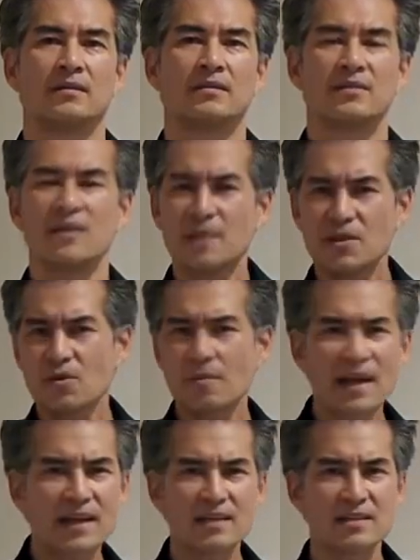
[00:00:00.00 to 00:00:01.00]
Does that mean your
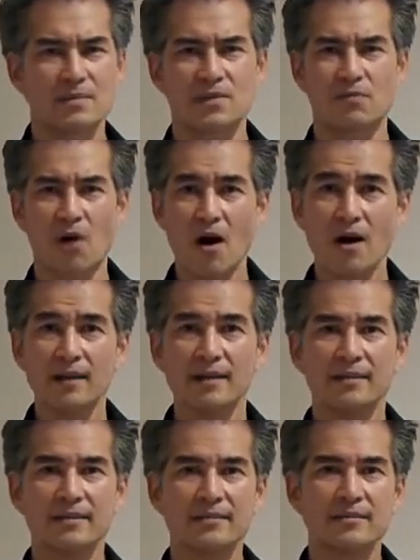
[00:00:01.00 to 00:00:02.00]
mechanism is
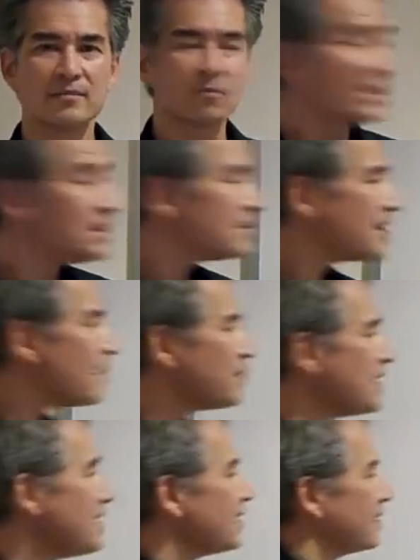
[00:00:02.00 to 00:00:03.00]
wrong? What does that
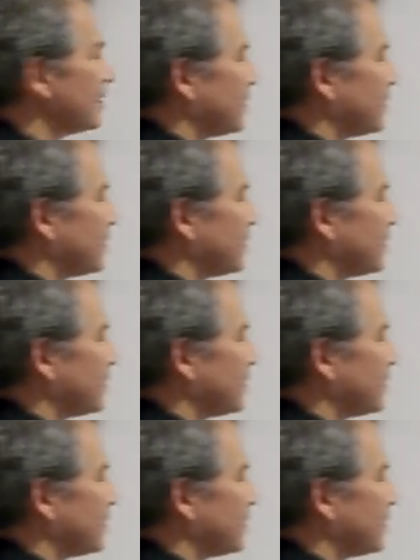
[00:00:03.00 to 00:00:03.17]
mean,